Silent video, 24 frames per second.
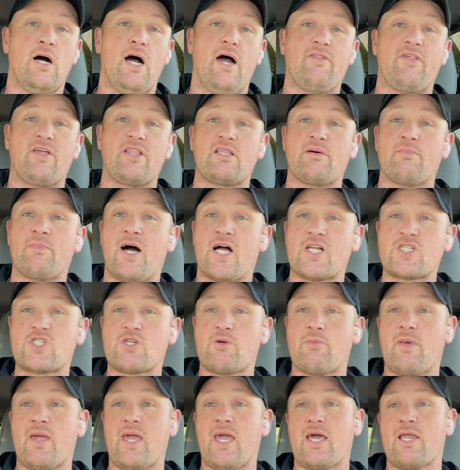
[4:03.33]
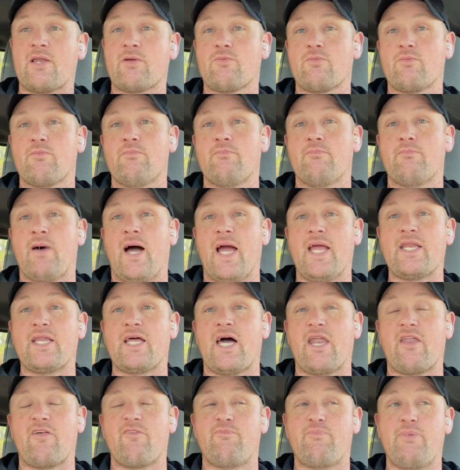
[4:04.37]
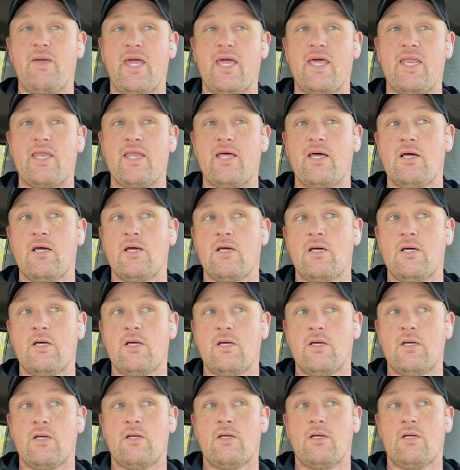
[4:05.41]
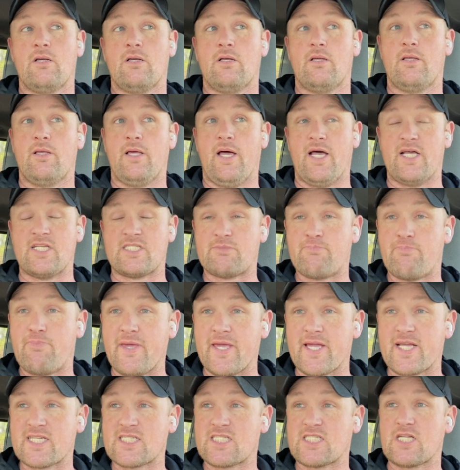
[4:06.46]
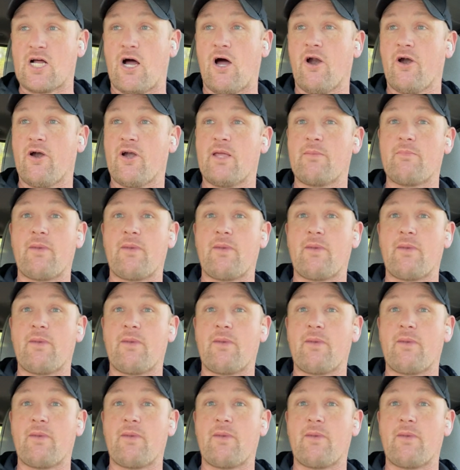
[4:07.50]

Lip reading: I think the Macho Man might not have been as big a star.